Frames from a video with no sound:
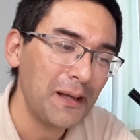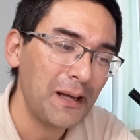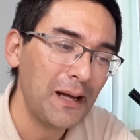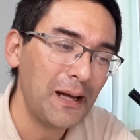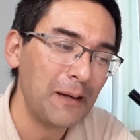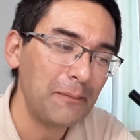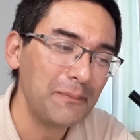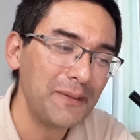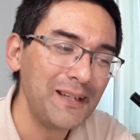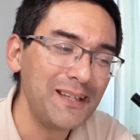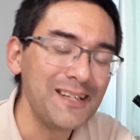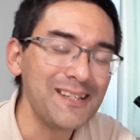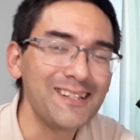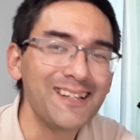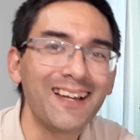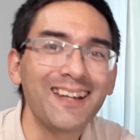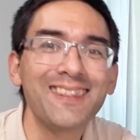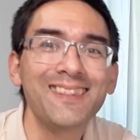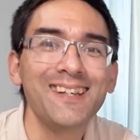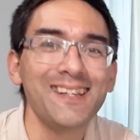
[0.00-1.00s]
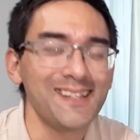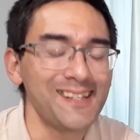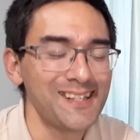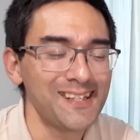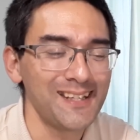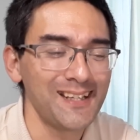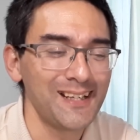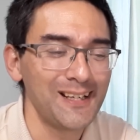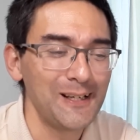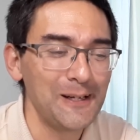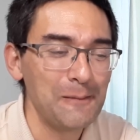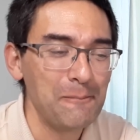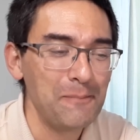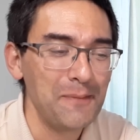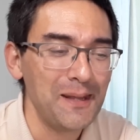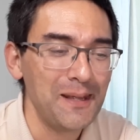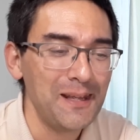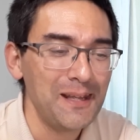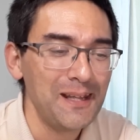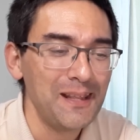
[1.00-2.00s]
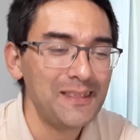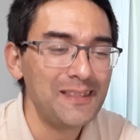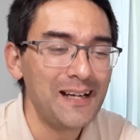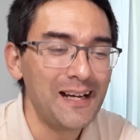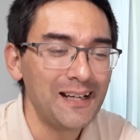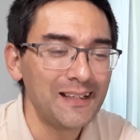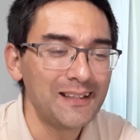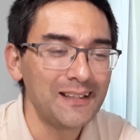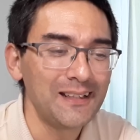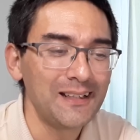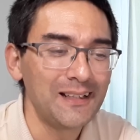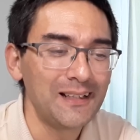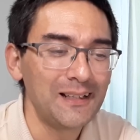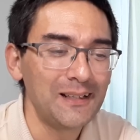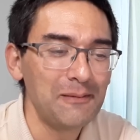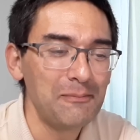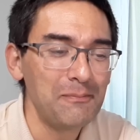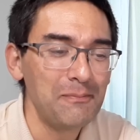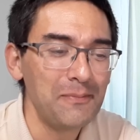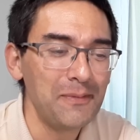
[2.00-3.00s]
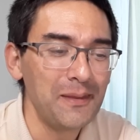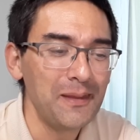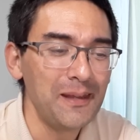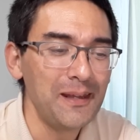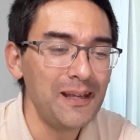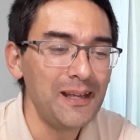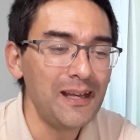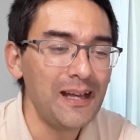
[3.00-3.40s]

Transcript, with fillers: Um, it is like this, uh, that um,